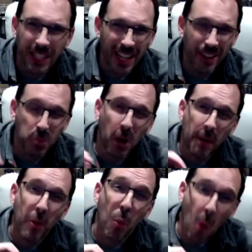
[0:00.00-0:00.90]
Again, that's
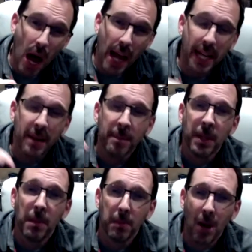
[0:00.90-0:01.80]
Bryan with a Y.
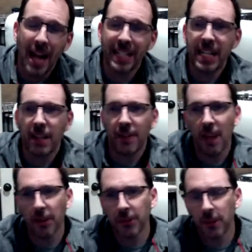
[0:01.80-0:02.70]
Bryan Keith
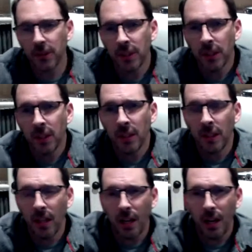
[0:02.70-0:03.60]
Nelson
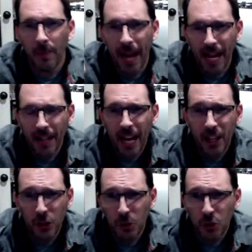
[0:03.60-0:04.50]
at
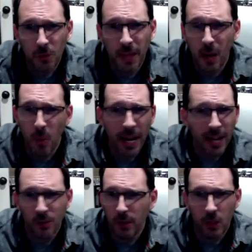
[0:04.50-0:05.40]
YouTube, and that way
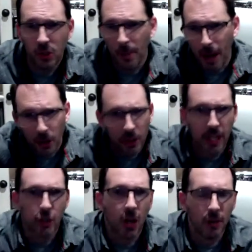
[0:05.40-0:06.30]
as videos come out, you'll
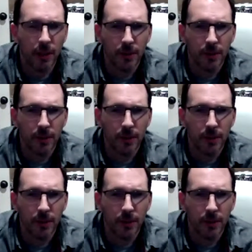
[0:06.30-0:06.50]
catch all of it.